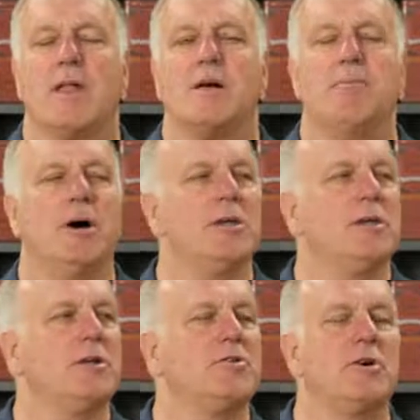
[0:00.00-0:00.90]
But
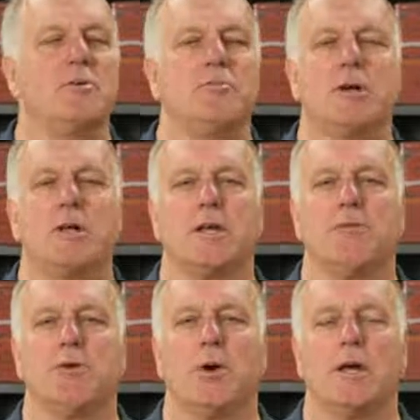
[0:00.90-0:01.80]
we're going to give it
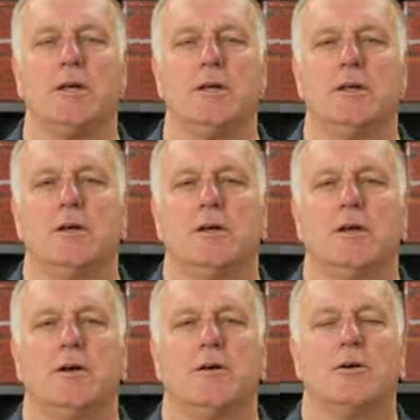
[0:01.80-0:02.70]
away
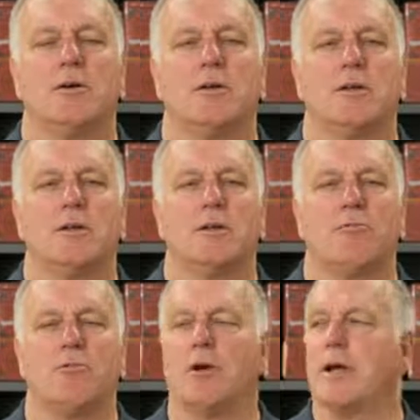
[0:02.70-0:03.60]

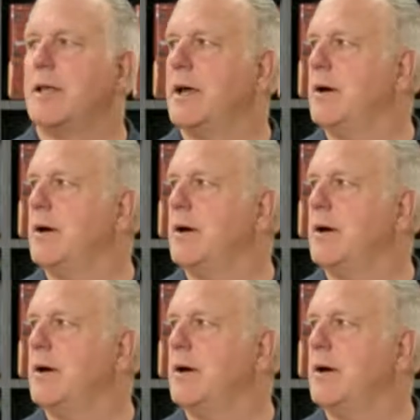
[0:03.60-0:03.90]
right now.